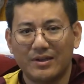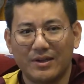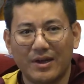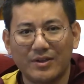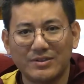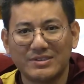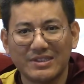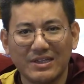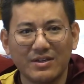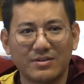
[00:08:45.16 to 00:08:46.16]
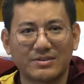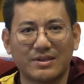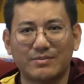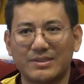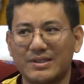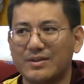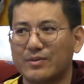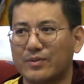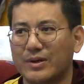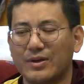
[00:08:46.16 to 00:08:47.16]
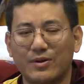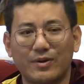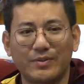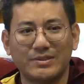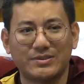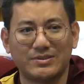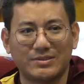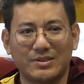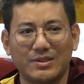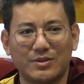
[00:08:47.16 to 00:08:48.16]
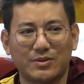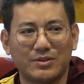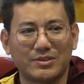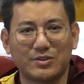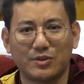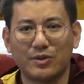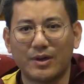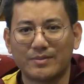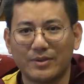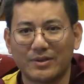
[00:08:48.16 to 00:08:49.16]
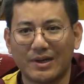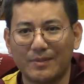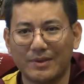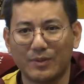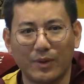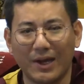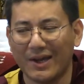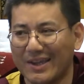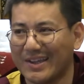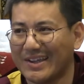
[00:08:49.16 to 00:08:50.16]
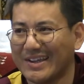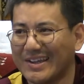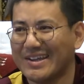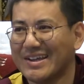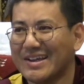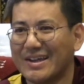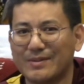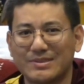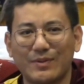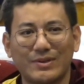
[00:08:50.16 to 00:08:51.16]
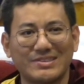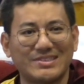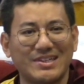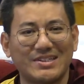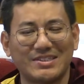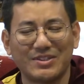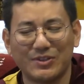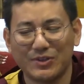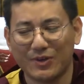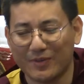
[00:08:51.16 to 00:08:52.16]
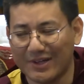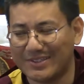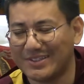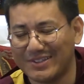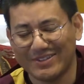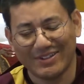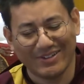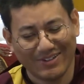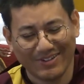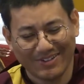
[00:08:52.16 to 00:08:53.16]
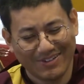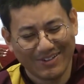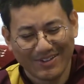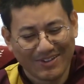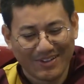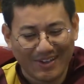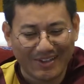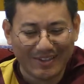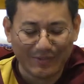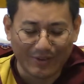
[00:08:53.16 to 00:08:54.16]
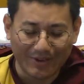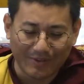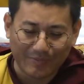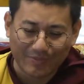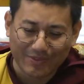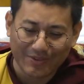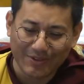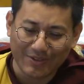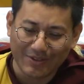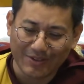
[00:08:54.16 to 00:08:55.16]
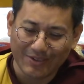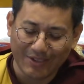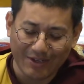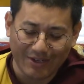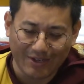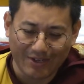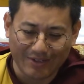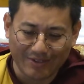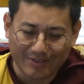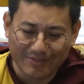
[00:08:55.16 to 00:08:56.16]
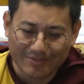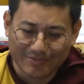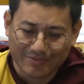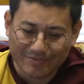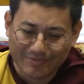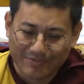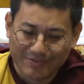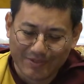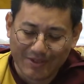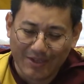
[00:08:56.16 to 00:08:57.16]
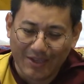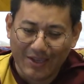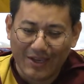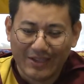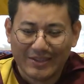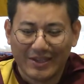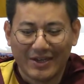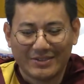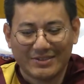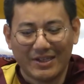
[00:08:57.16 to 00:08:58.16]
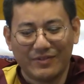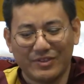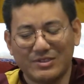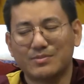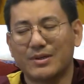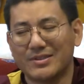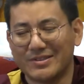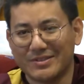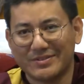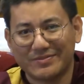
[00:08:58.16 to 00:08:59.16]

"Are you stealing or something? Why always close the door after you come in? Why? If someone's chasing you or what?" Anyway, they are like, and they are selfish mother.